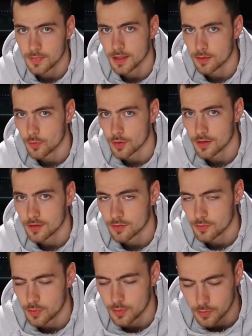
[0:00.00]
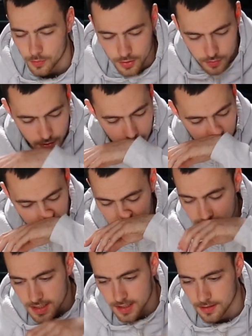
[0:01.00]
that was where it was
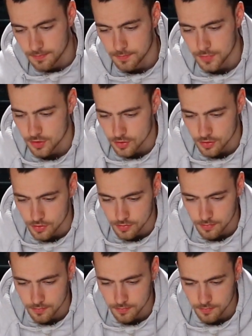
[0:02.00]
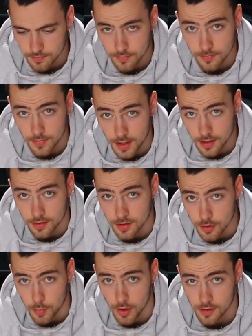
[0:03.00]
leaking. So I got
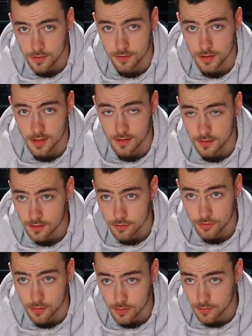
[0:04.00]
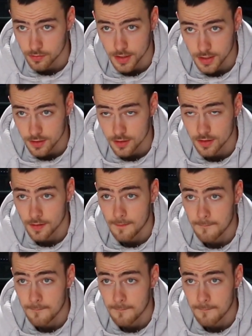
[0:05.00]
new plugs for that, new rings.